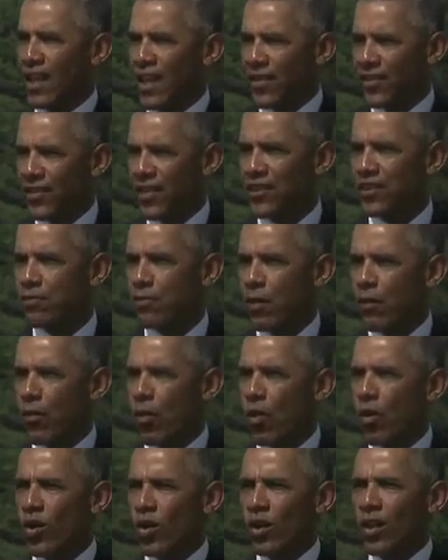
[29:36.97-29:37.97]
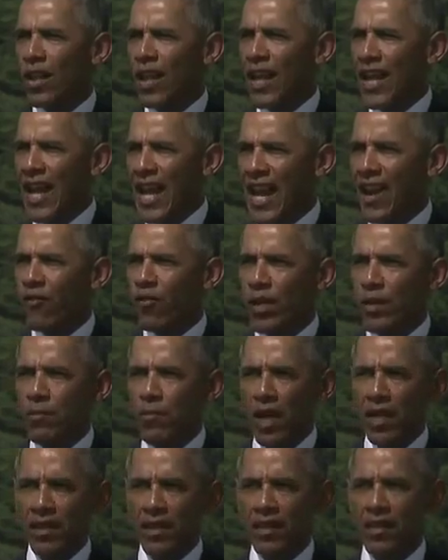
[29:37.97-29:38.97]
at this memorial every
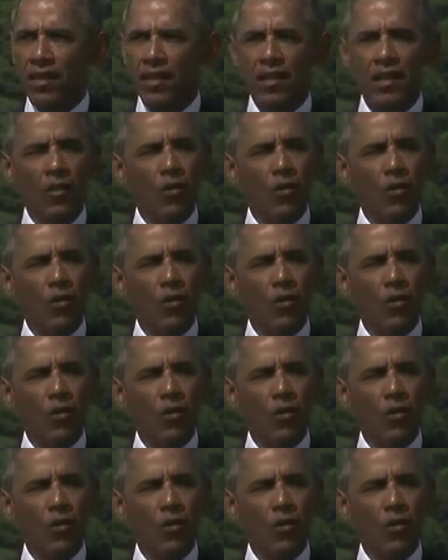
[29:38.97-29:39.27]
month,